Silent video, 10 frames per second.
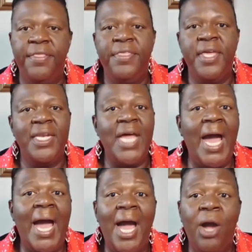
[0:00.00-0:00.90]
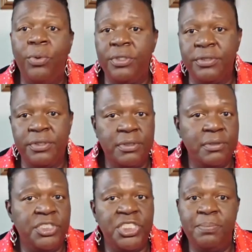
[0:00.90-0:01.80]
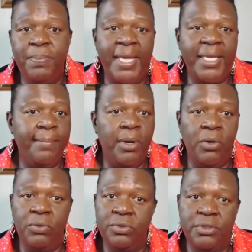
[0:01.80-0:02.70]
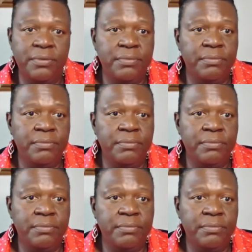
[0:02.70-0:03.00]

than hours just banging balls.